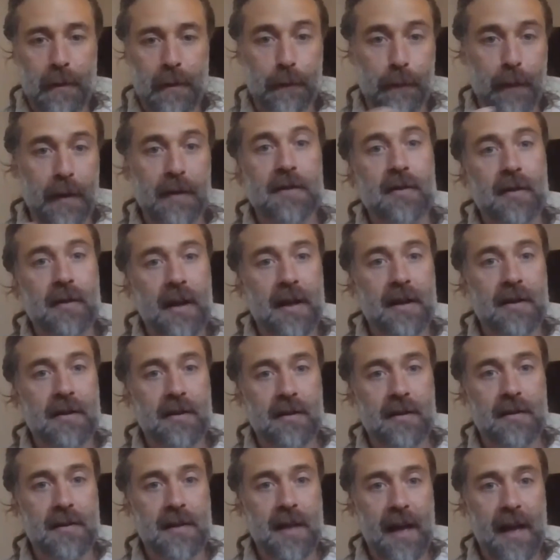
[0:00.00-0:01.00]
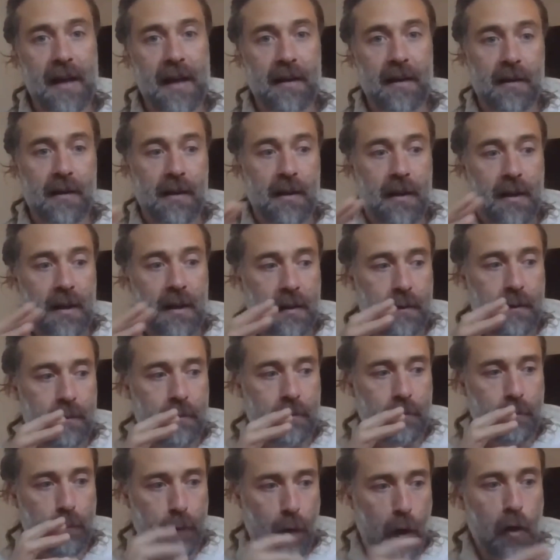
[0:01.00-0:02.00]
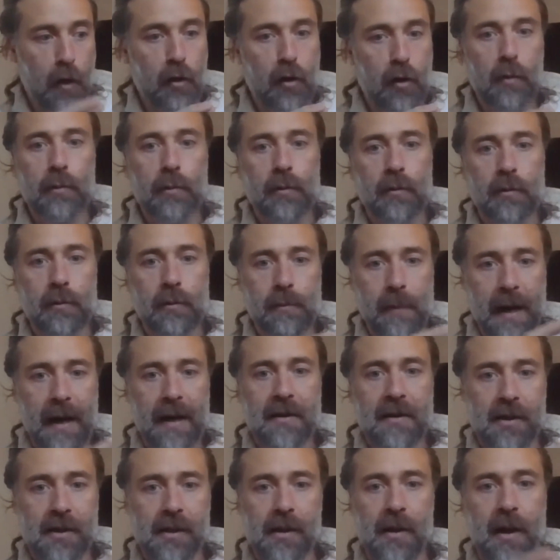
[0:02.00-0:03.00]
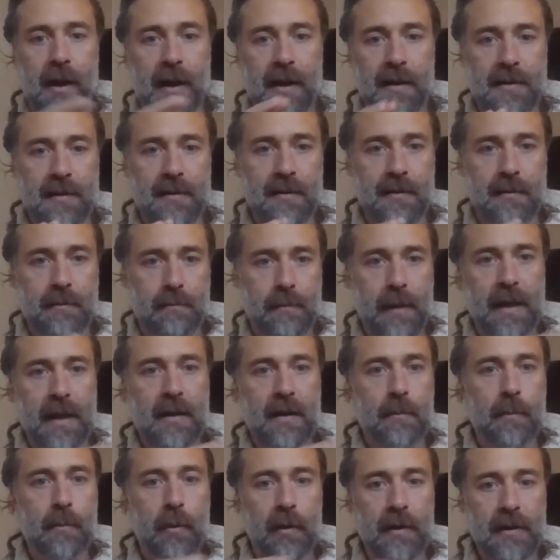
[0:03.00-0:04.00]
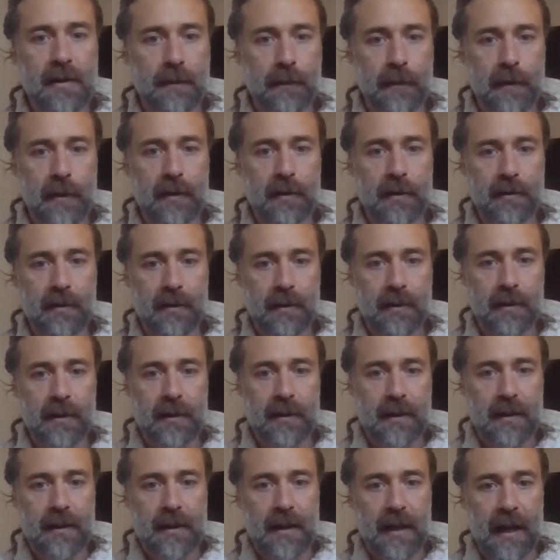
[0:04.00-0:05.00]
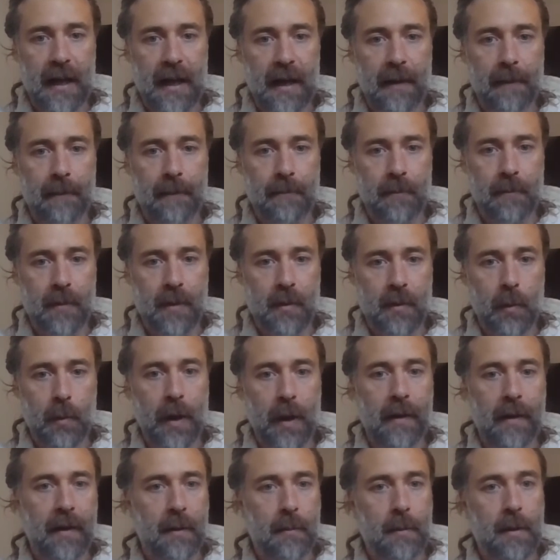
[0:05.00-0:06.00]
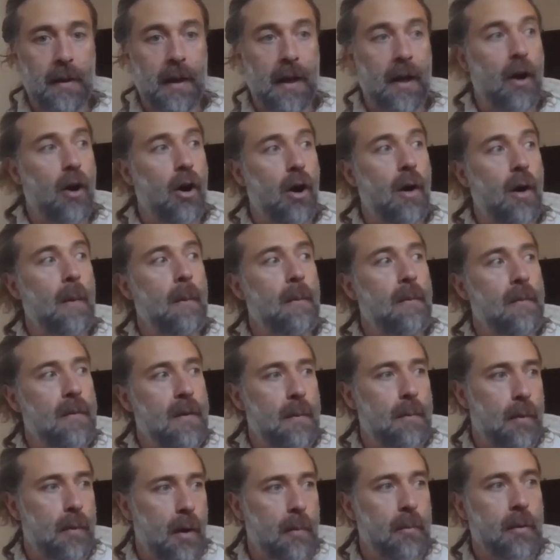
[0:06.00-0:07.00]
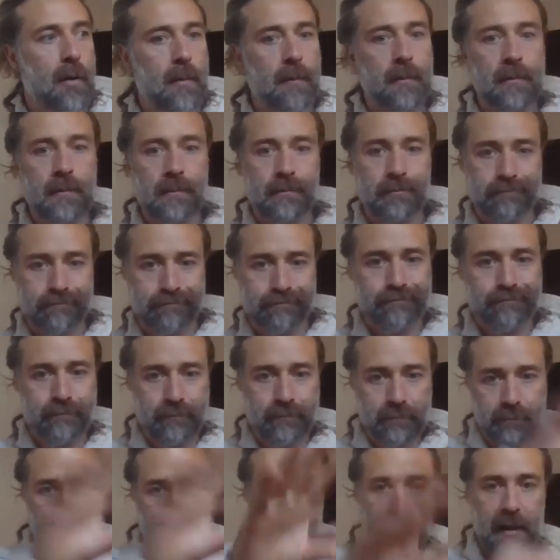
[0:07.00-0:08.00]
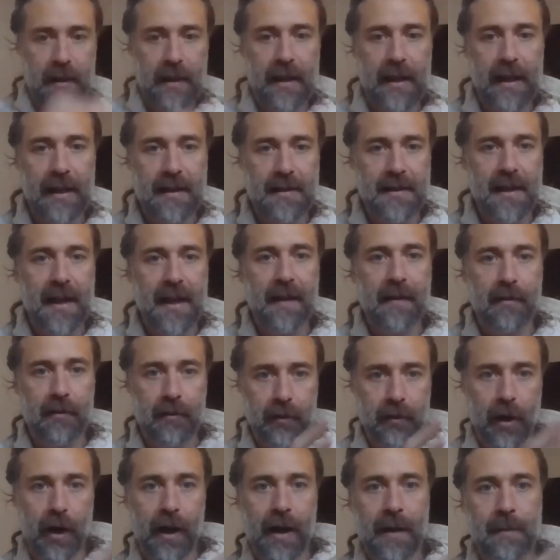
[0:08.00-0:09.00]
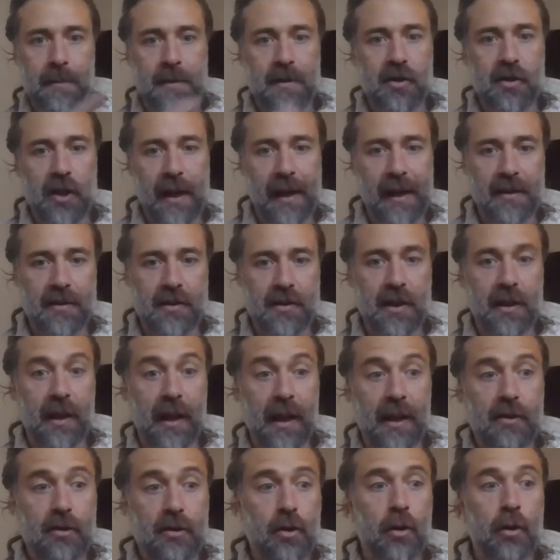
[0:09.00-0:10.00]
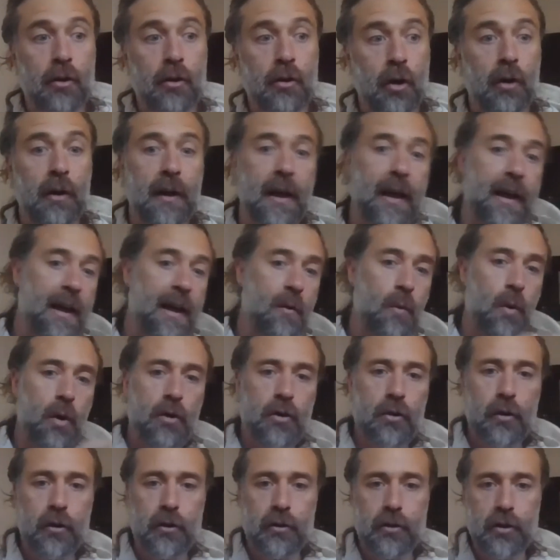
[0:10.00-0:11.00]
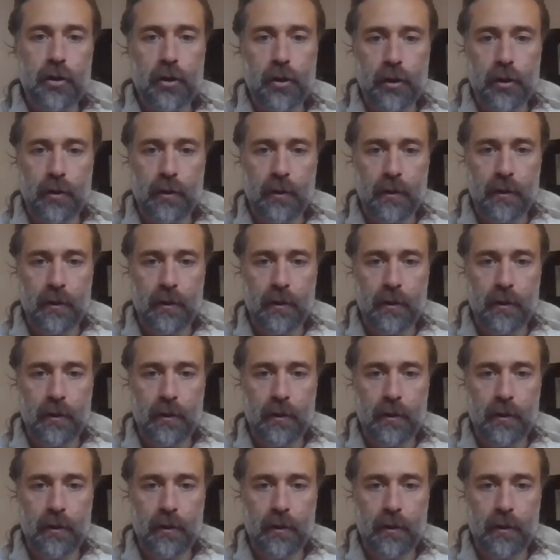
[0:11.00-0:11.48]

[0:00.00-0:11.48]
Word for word: the frustrations that vulnerable, marginalized men and boys feel, um, where they can be like, oh, the problem, it's that times are changing and you're not getting what you're due.